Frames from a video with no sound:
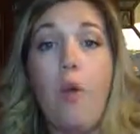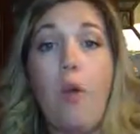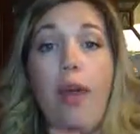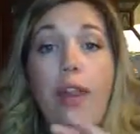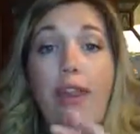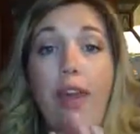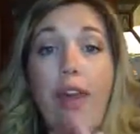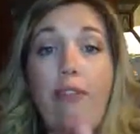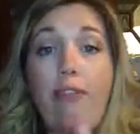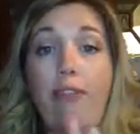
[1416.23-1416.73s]

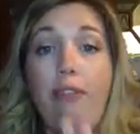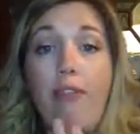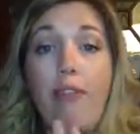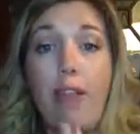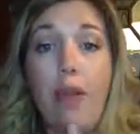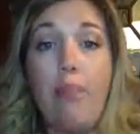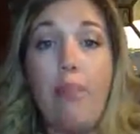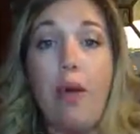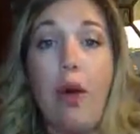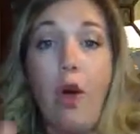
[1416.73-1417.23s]
When they
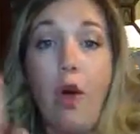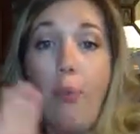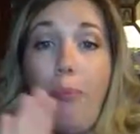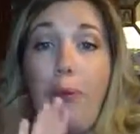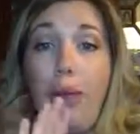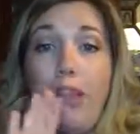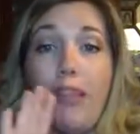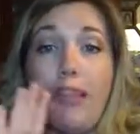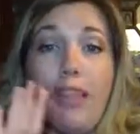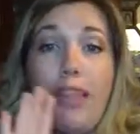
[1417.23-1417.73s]
flip
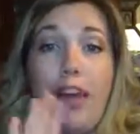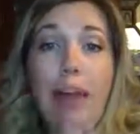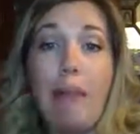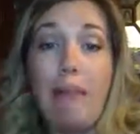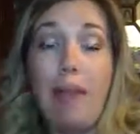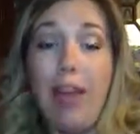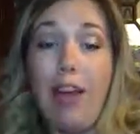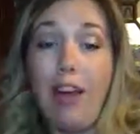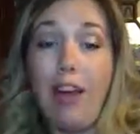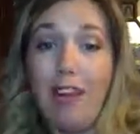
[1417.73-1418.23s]
open to
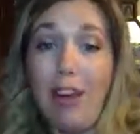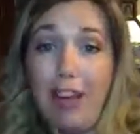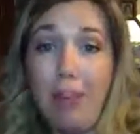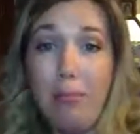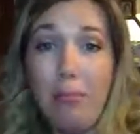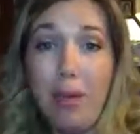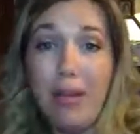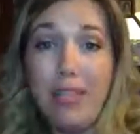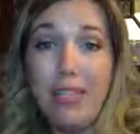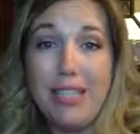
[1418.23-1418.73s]
that parent
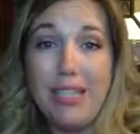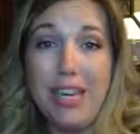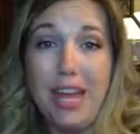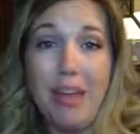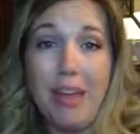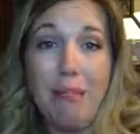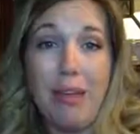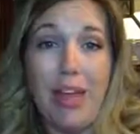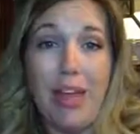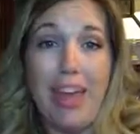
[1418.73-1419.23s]
input
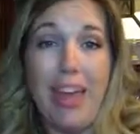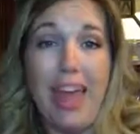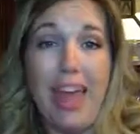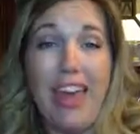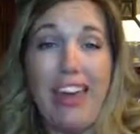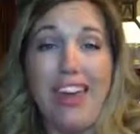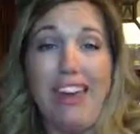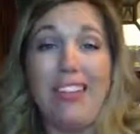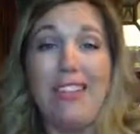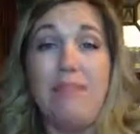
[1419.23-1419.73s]
statement
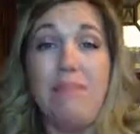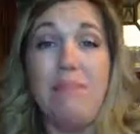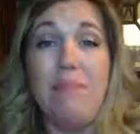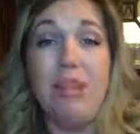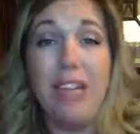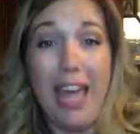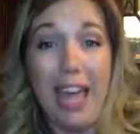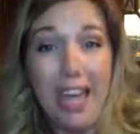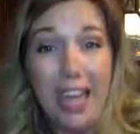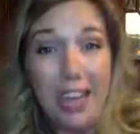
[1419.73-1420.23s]
and it's
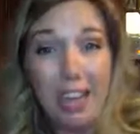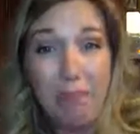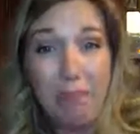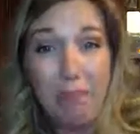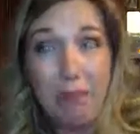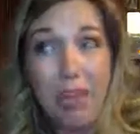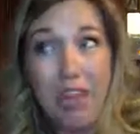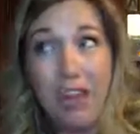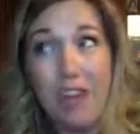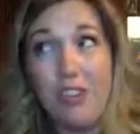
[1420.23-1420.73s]
blank
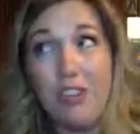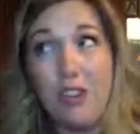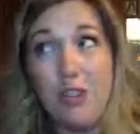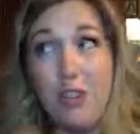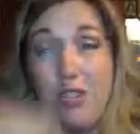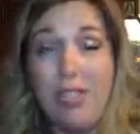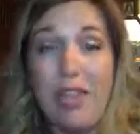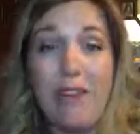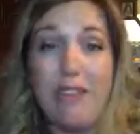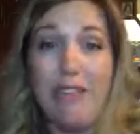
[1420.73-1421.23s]
because
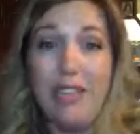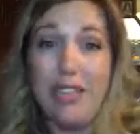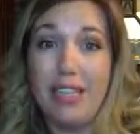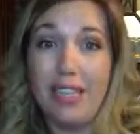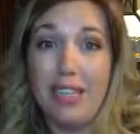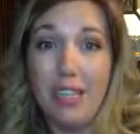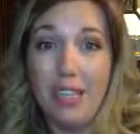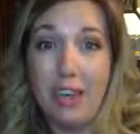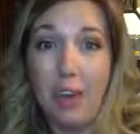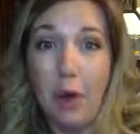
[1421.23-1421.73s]
your stuff is
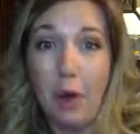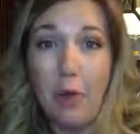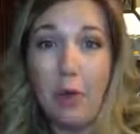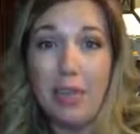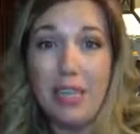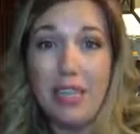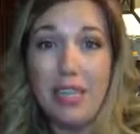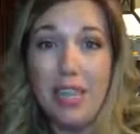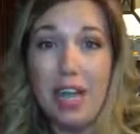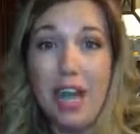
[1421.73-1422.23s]
in the
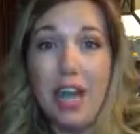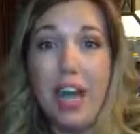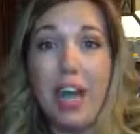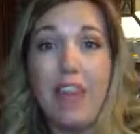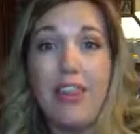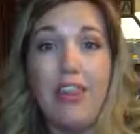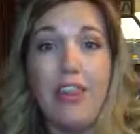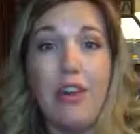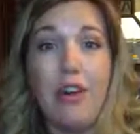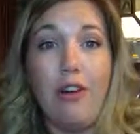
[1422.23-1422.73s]
notes,
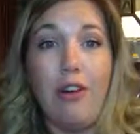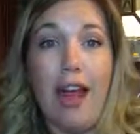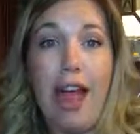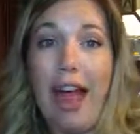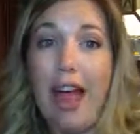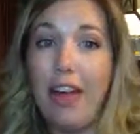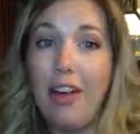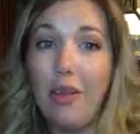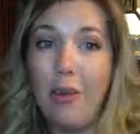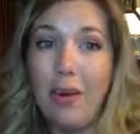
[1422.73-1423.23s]
they're
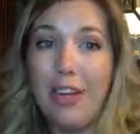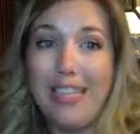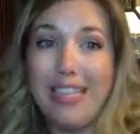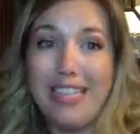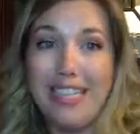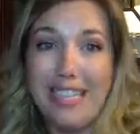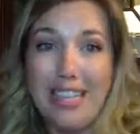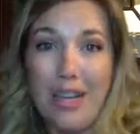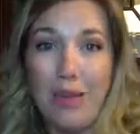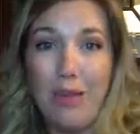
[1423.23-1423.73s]
not going
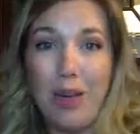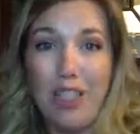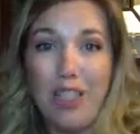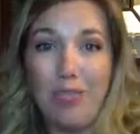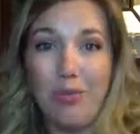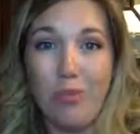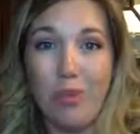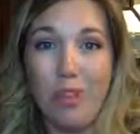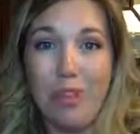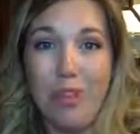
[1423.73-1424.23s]
to see
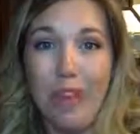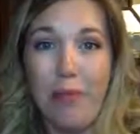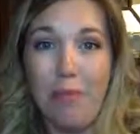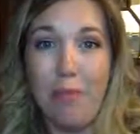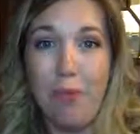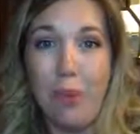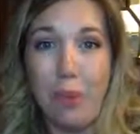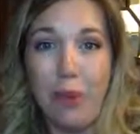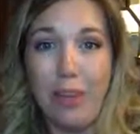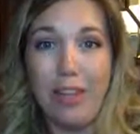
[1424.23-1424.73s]
what's really
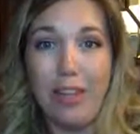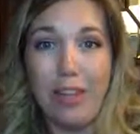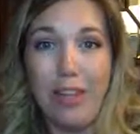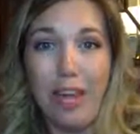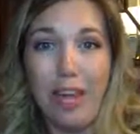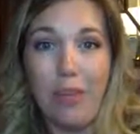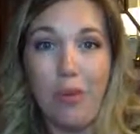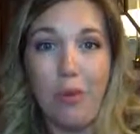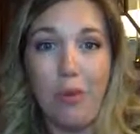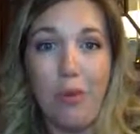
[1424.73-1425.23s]
important
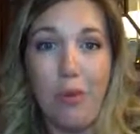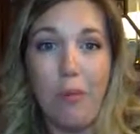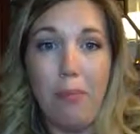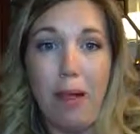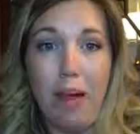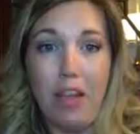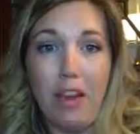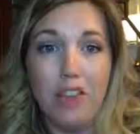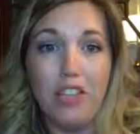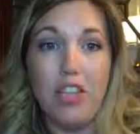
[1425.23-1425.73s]
that you know
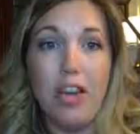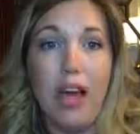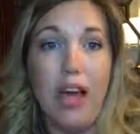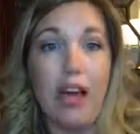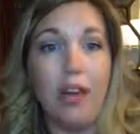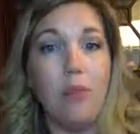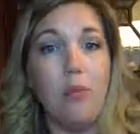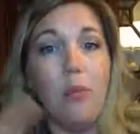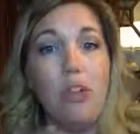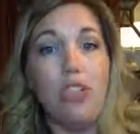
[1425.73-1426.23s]
about your
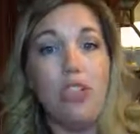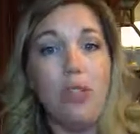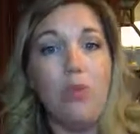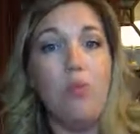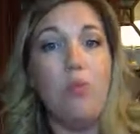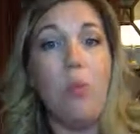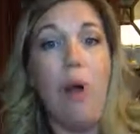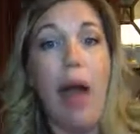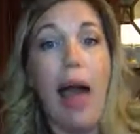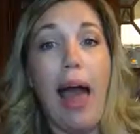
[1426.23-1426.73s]
child, which
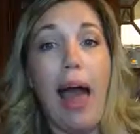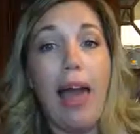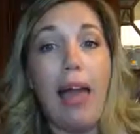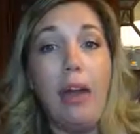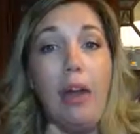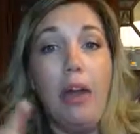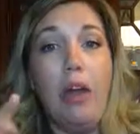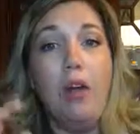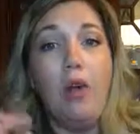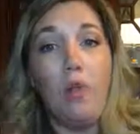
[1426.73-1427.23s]
is
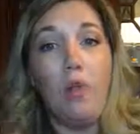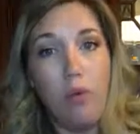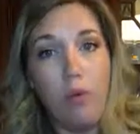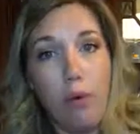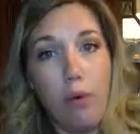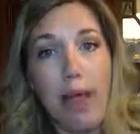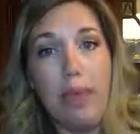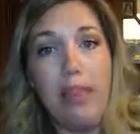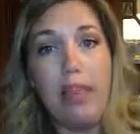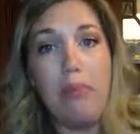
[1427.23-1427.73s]
why we
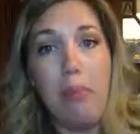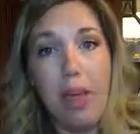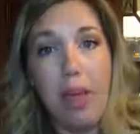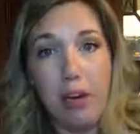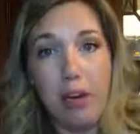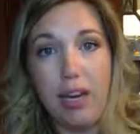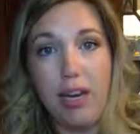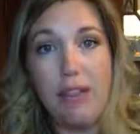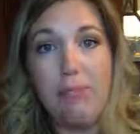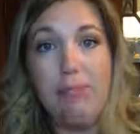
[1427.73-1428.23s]
write the
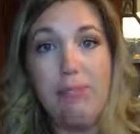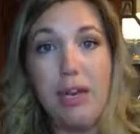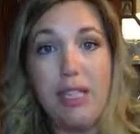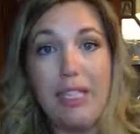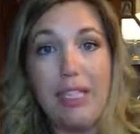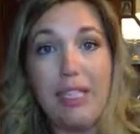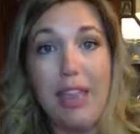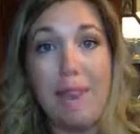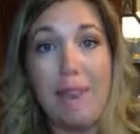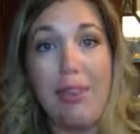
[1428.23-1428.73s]
parent
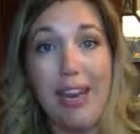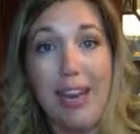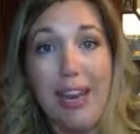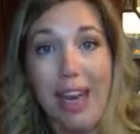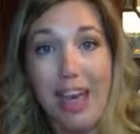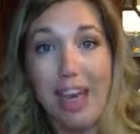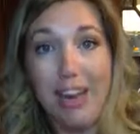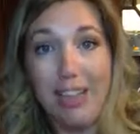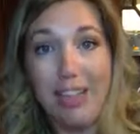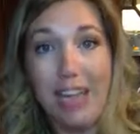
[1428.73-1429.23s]
input statement
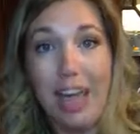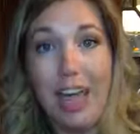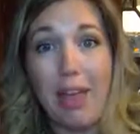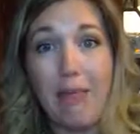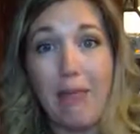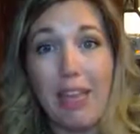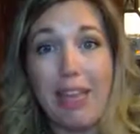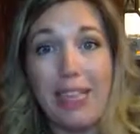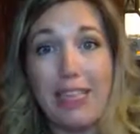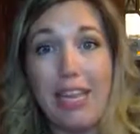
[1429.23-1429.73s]
ahead of
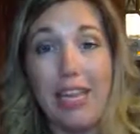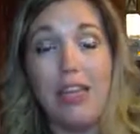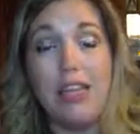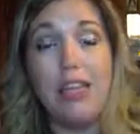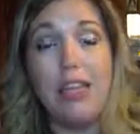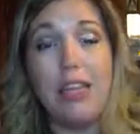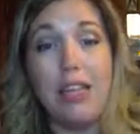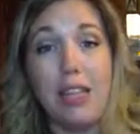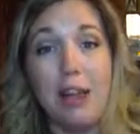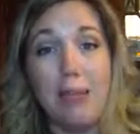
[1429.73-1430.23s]
time and send
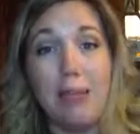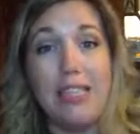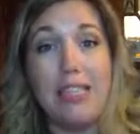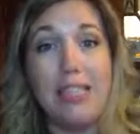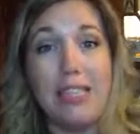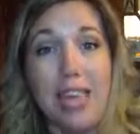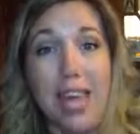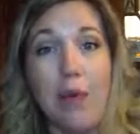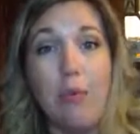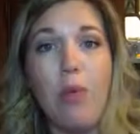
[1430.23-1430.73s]
it to them and
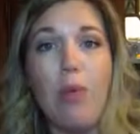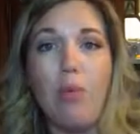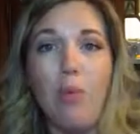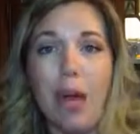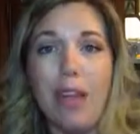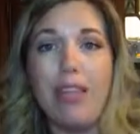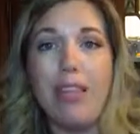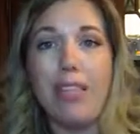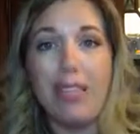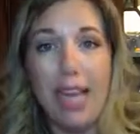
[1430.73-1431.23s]
say, we
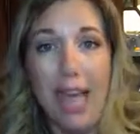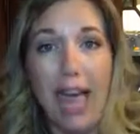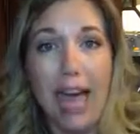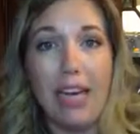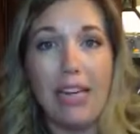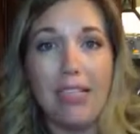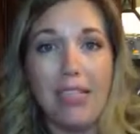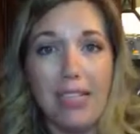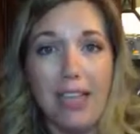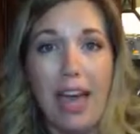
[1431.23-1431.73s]
want this
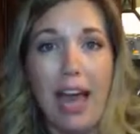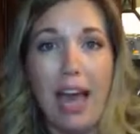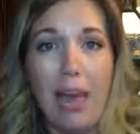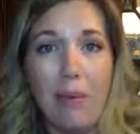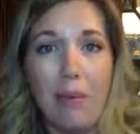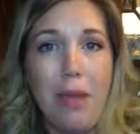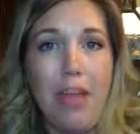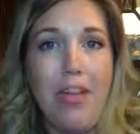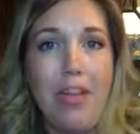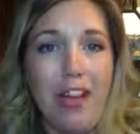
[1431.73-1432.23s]
added to the
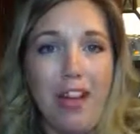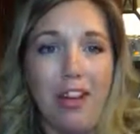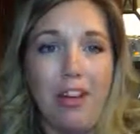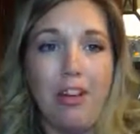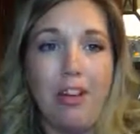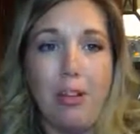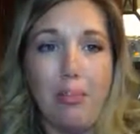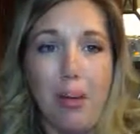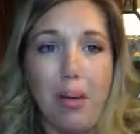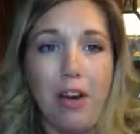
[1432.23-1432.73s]
IEP
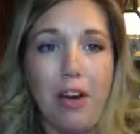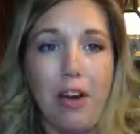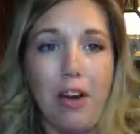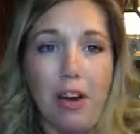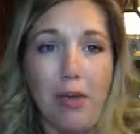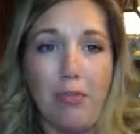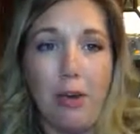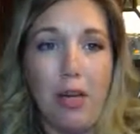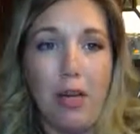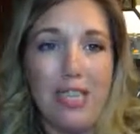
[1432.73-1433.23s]
under the parent
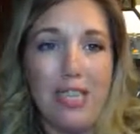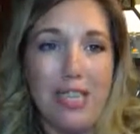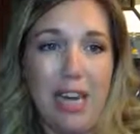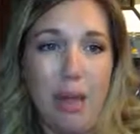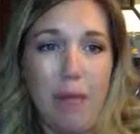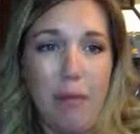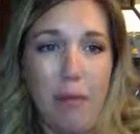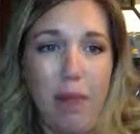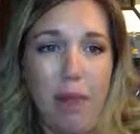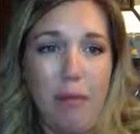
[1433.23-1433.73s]
input
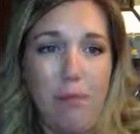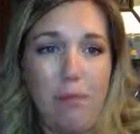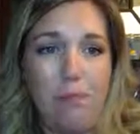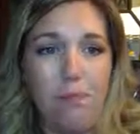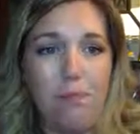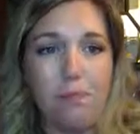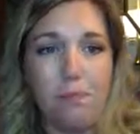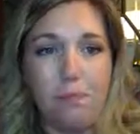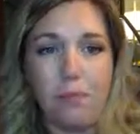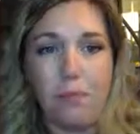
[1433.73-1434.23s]
statement.
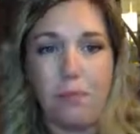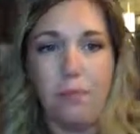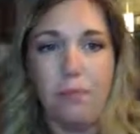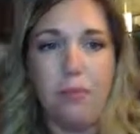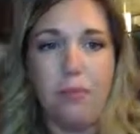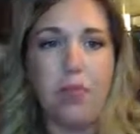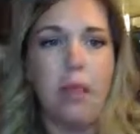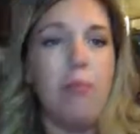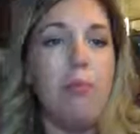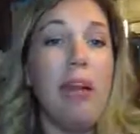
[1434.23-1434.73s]

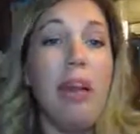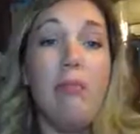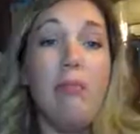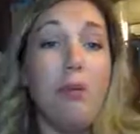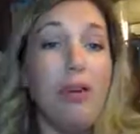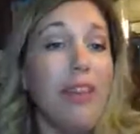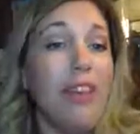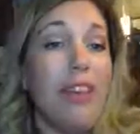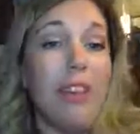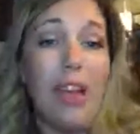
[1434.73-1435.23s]
But
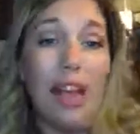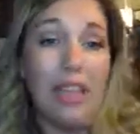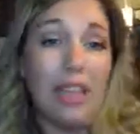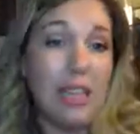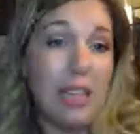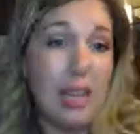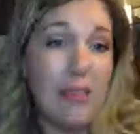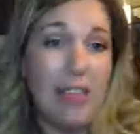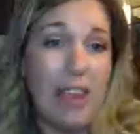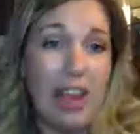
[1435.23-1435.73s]
I'm really glad
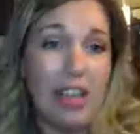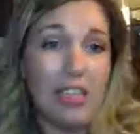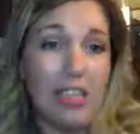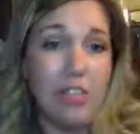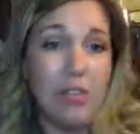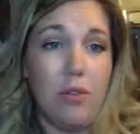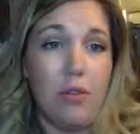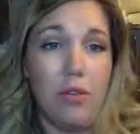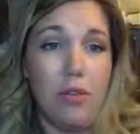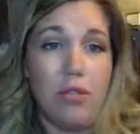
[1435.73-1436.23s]
that they've
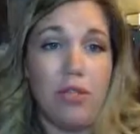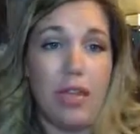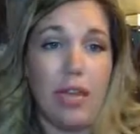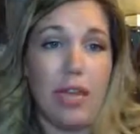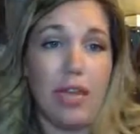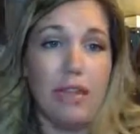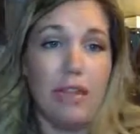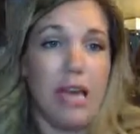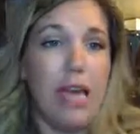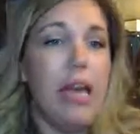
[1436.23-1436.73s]
asked you those
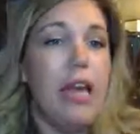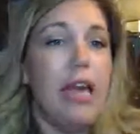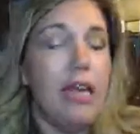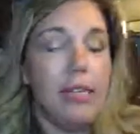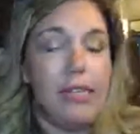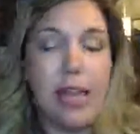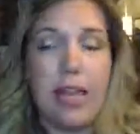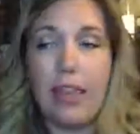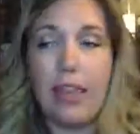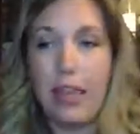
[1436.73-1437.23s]
things
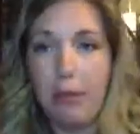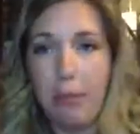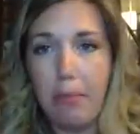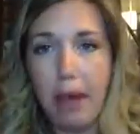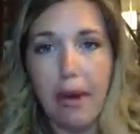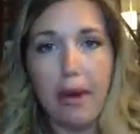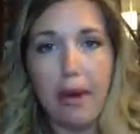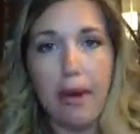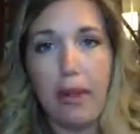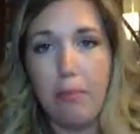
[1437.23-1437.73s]
because I think
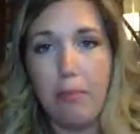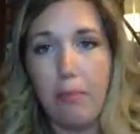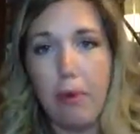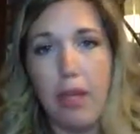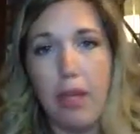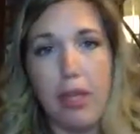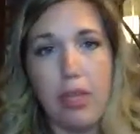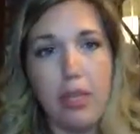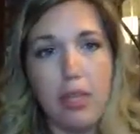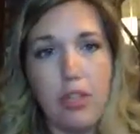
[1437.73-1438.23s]
parent
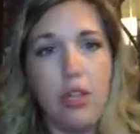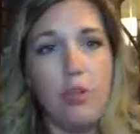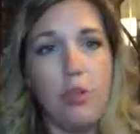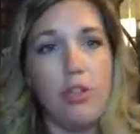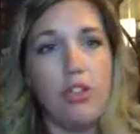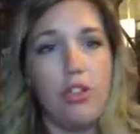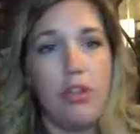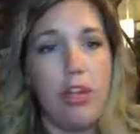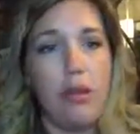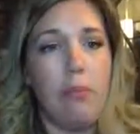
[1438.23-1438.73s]
input is
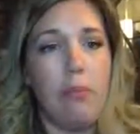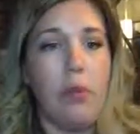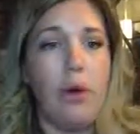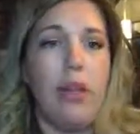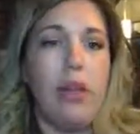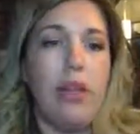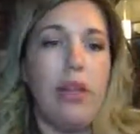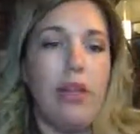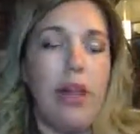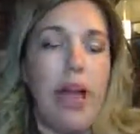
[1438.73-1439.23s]
hugely
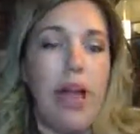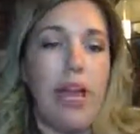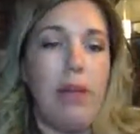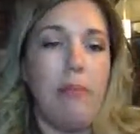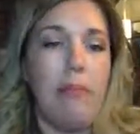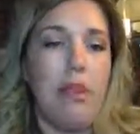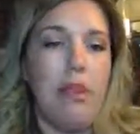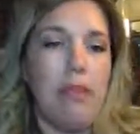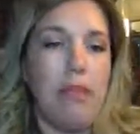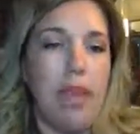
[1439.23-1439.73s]
important at the
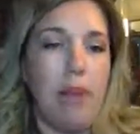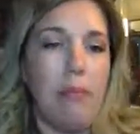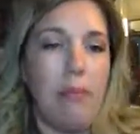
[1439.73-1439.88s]
IEP